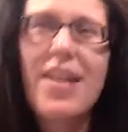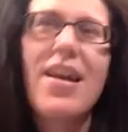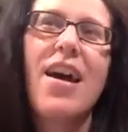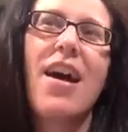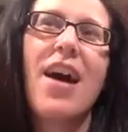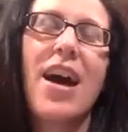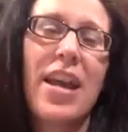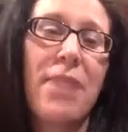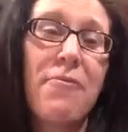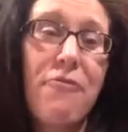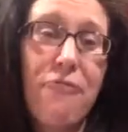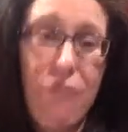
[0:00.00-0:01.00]
I
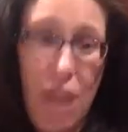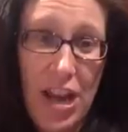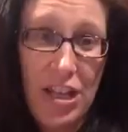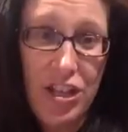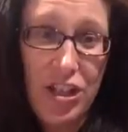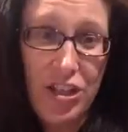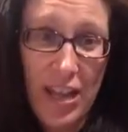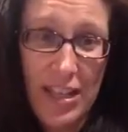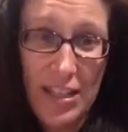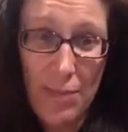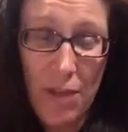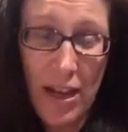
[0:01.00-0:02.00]
am French.
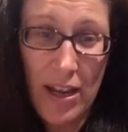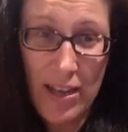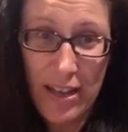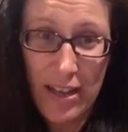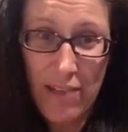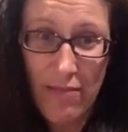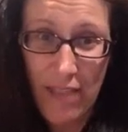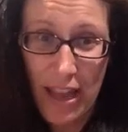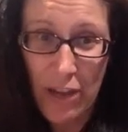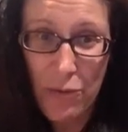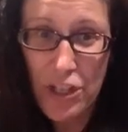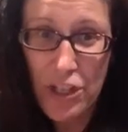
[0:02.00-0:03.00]
That's my native
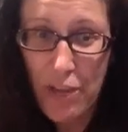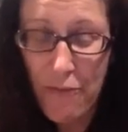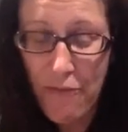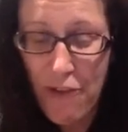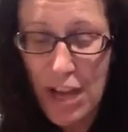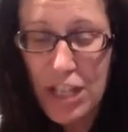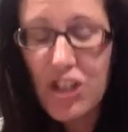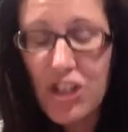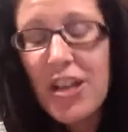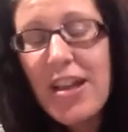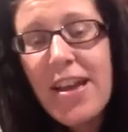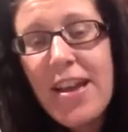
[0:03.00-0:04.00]
language. I am
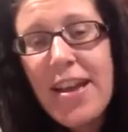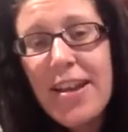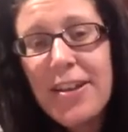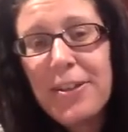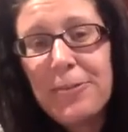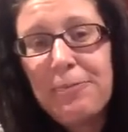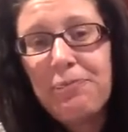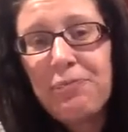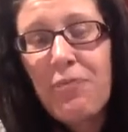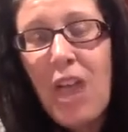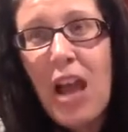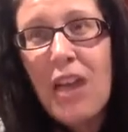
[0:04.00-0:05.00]

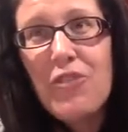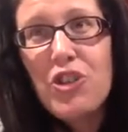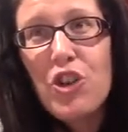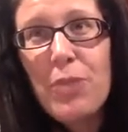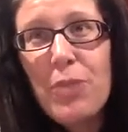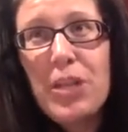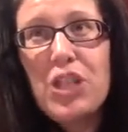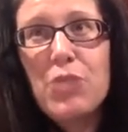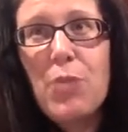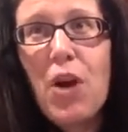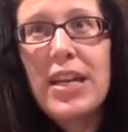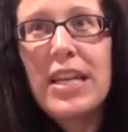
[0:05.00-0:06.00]
French. I've joined
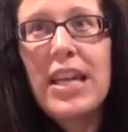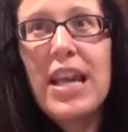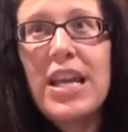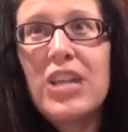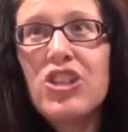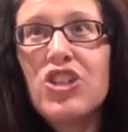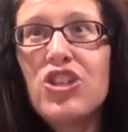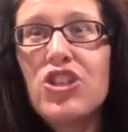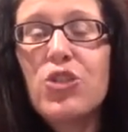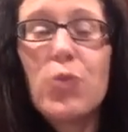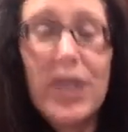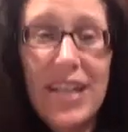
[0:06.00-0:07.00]
Beachbody in
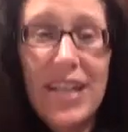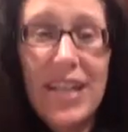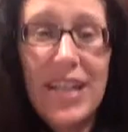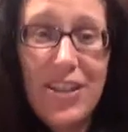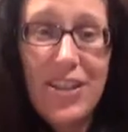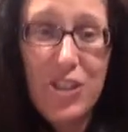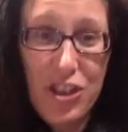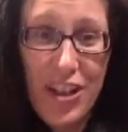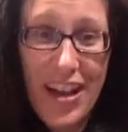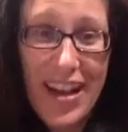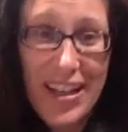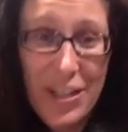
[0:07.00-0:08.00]
28th of
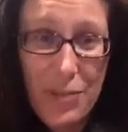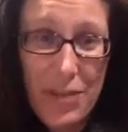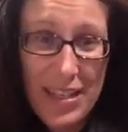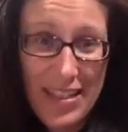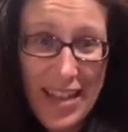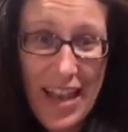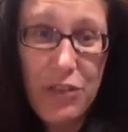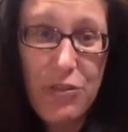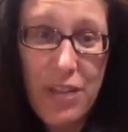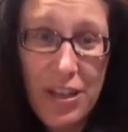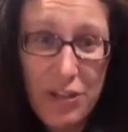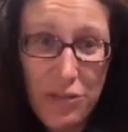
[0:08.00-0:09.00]
July, to be exact,
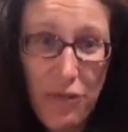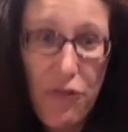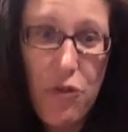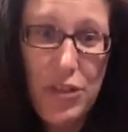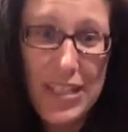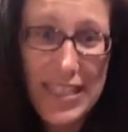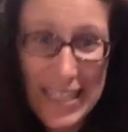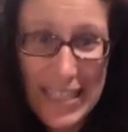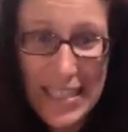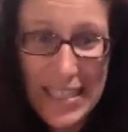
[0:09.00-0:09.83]
2014.